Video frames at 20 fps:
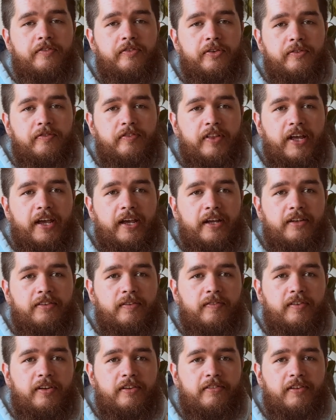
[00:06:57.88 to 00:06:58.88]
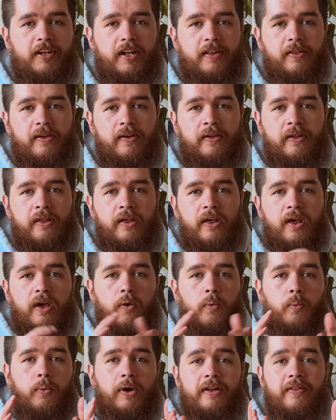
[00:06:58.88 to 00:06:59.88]
a few flat activities together.
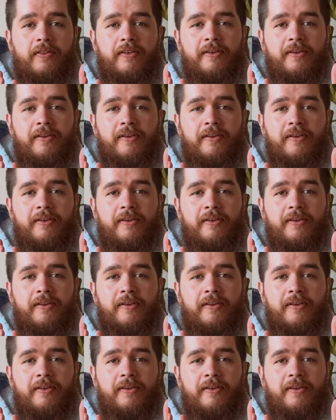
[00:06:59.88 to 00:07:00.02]
One of